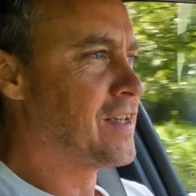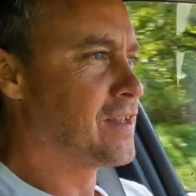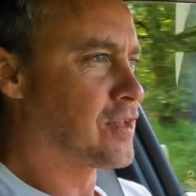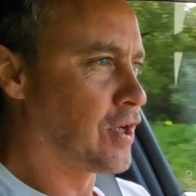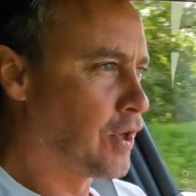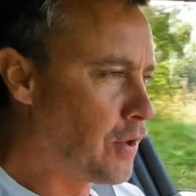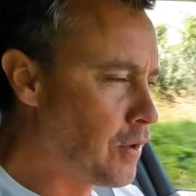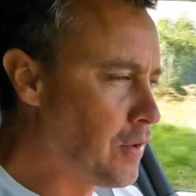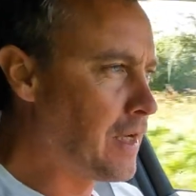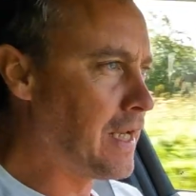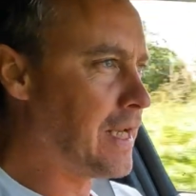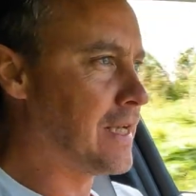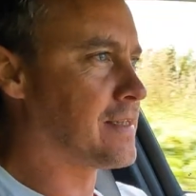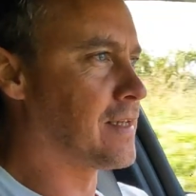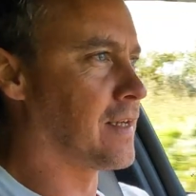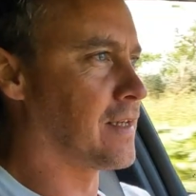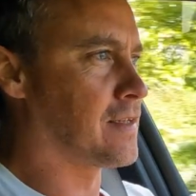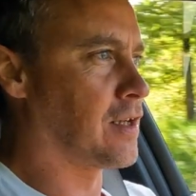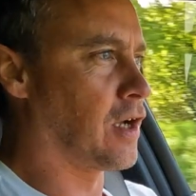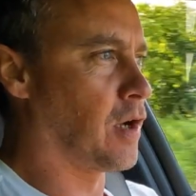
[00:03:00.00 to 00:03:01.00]
2
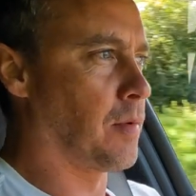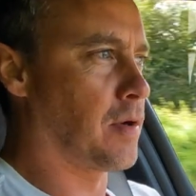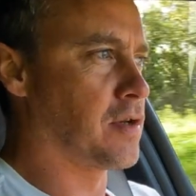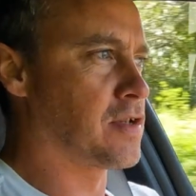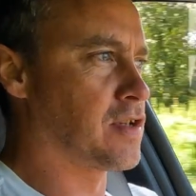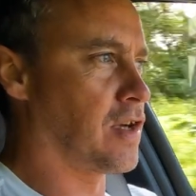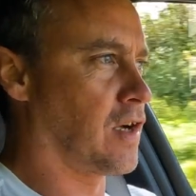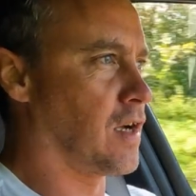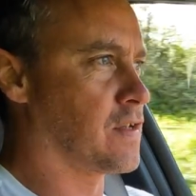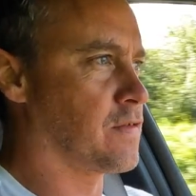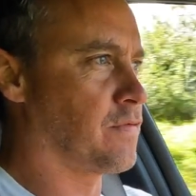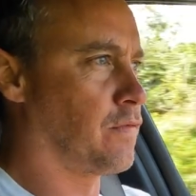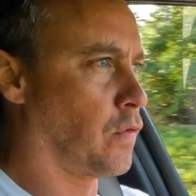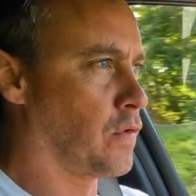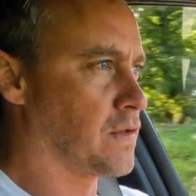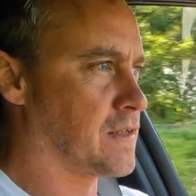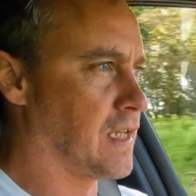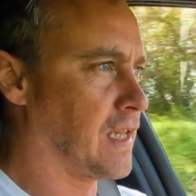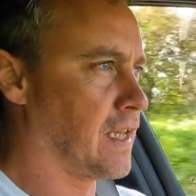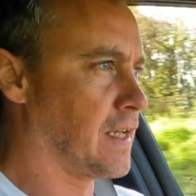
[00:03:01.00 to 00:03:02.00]
litre turbocharged
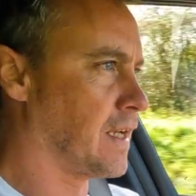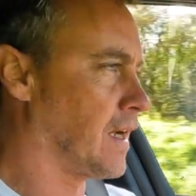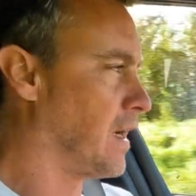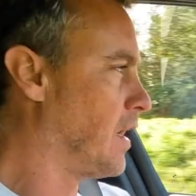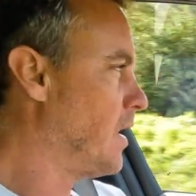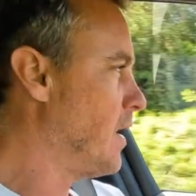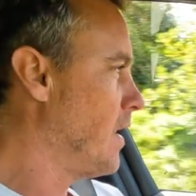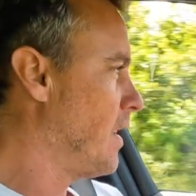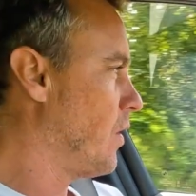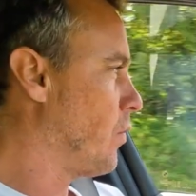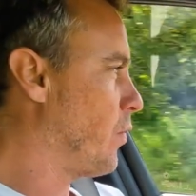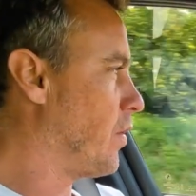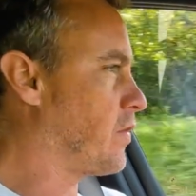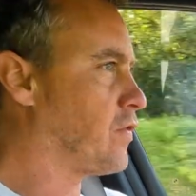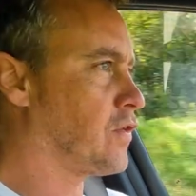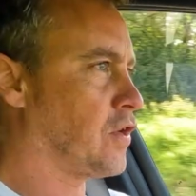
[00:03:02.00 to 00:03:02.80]
4-cylinder with